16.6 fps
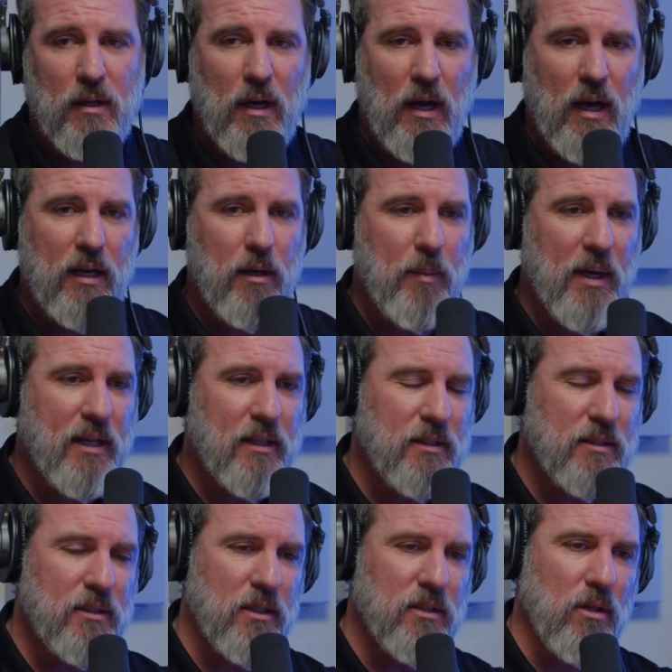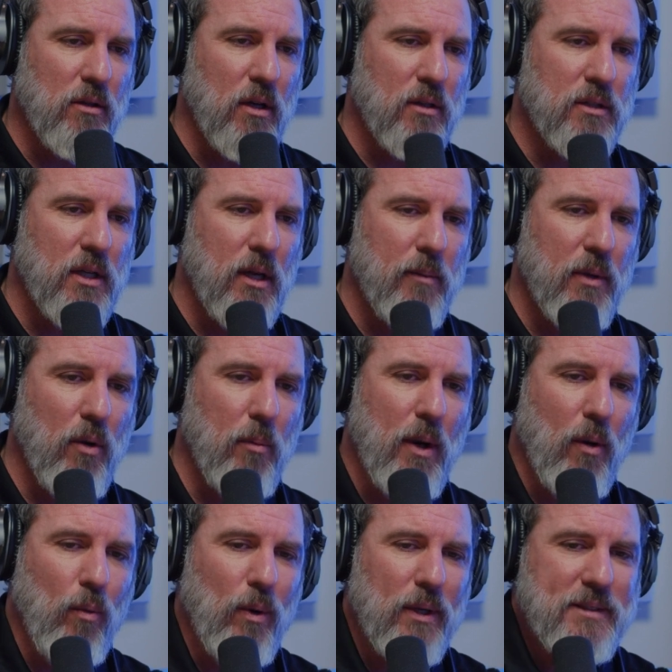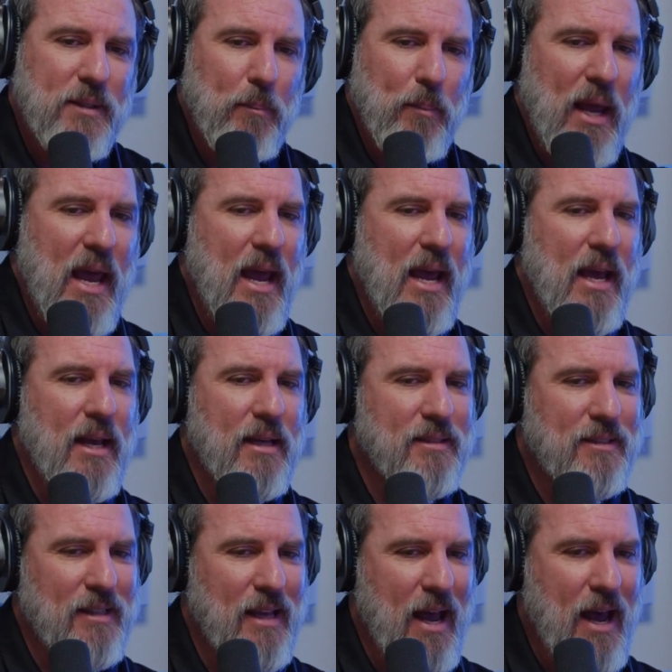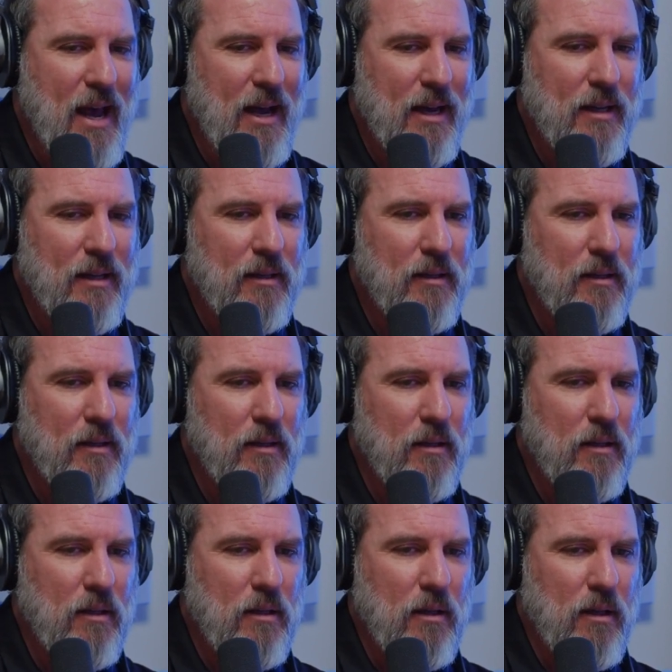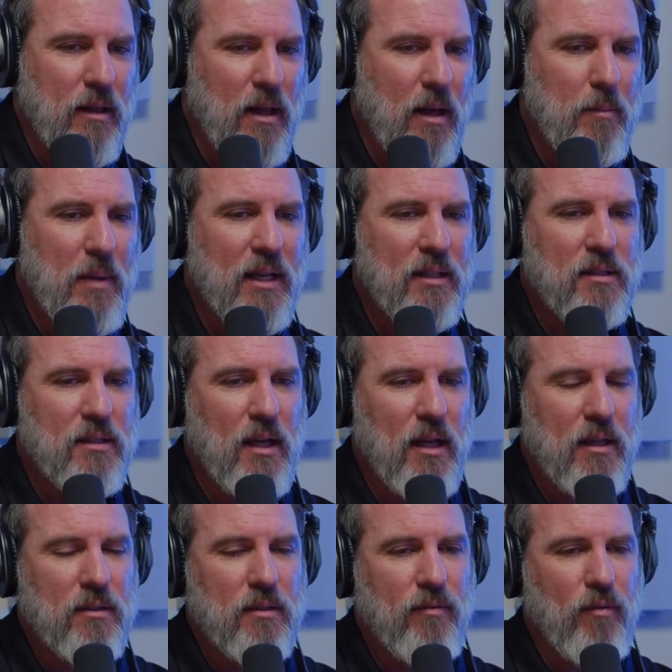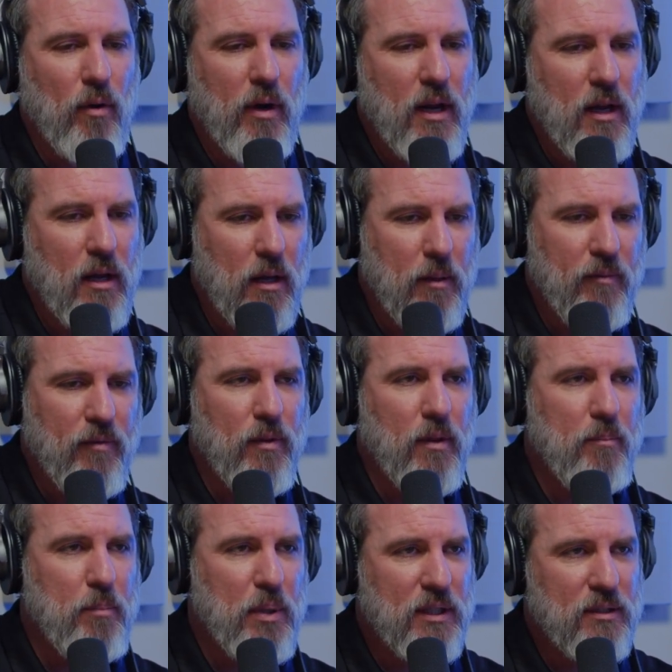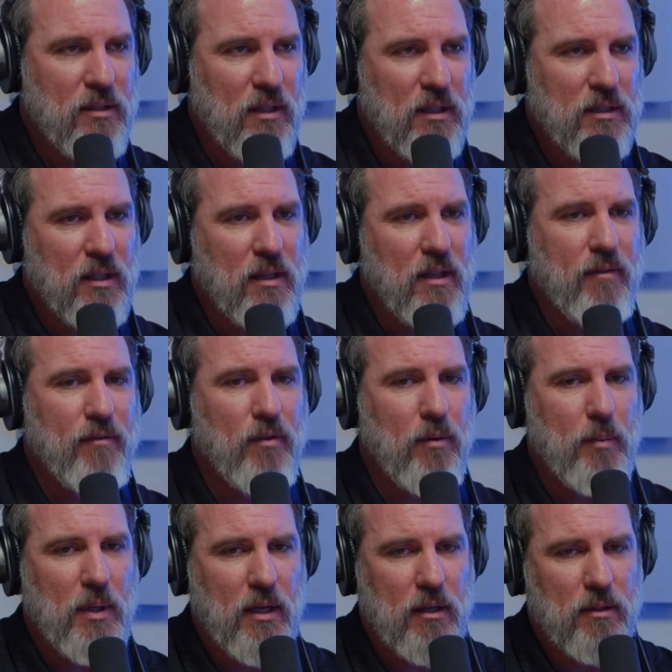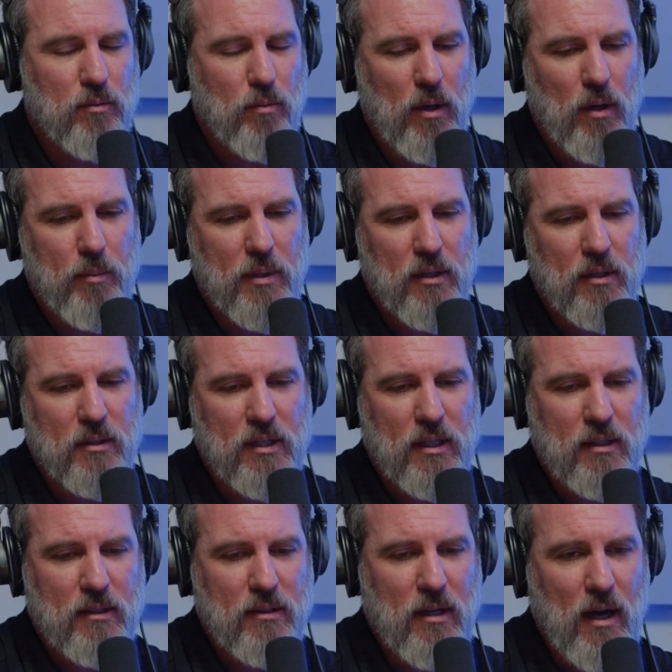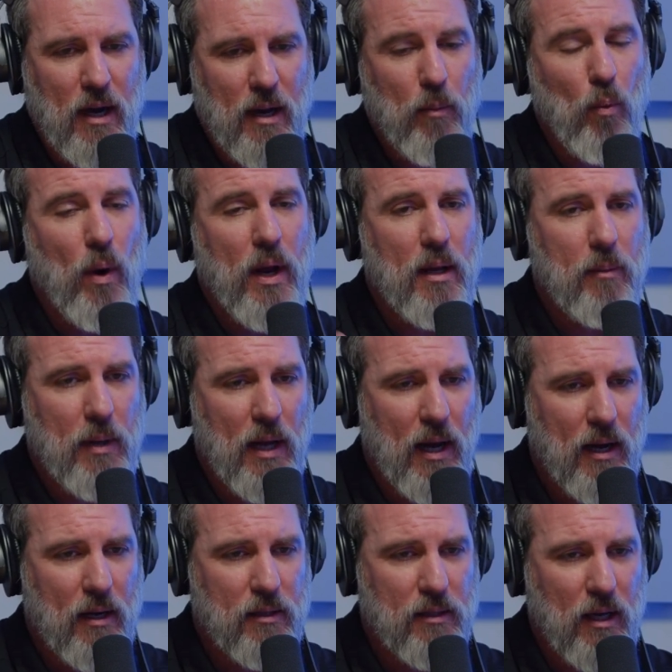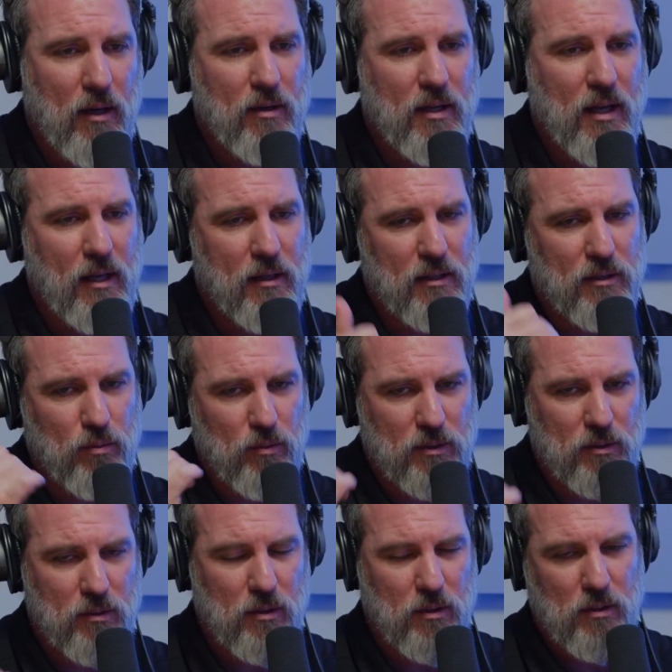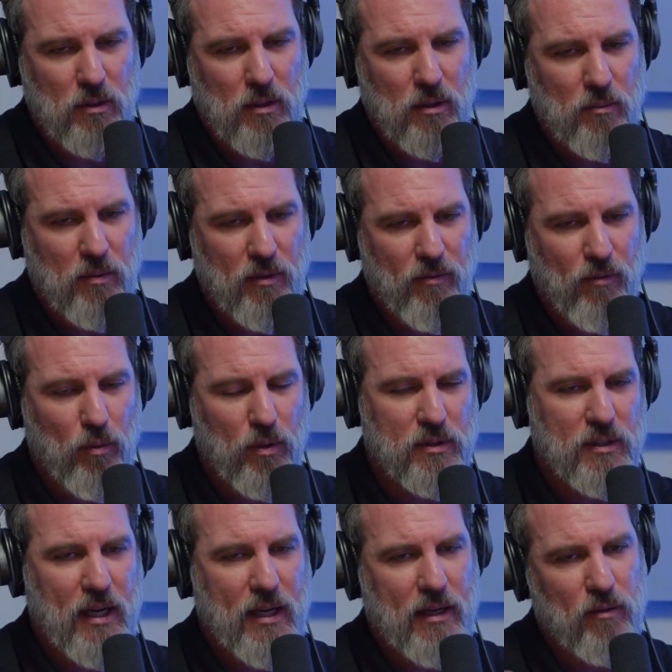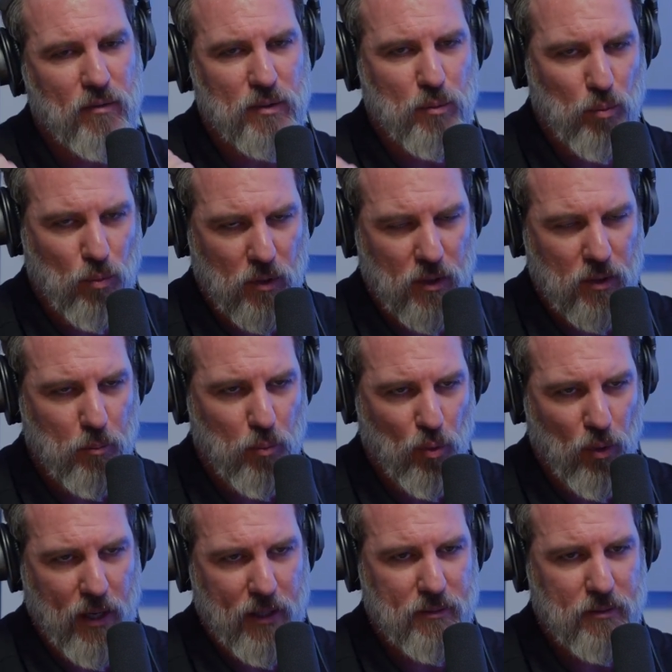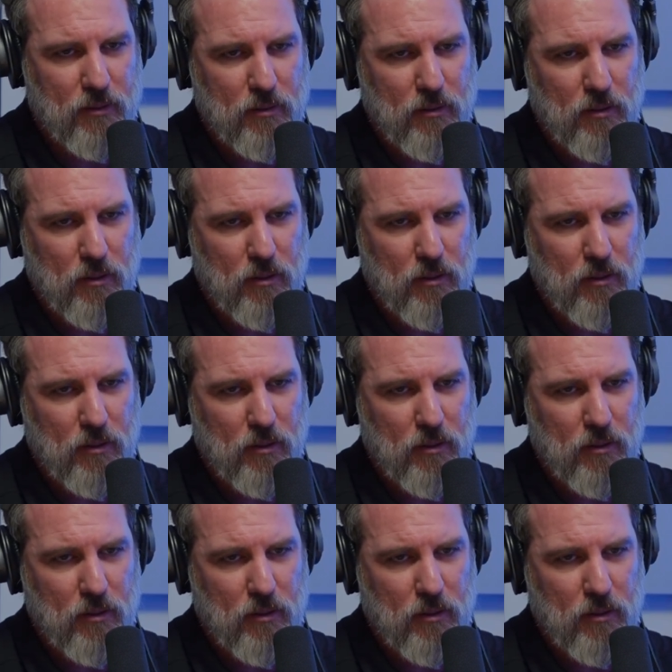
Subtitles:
I had to make a decision a long time ago about what to pay Zach that makes sense for him, for the business, and then for me as well. Because at the time, way back, now again, this was before Zach, it was really Brent.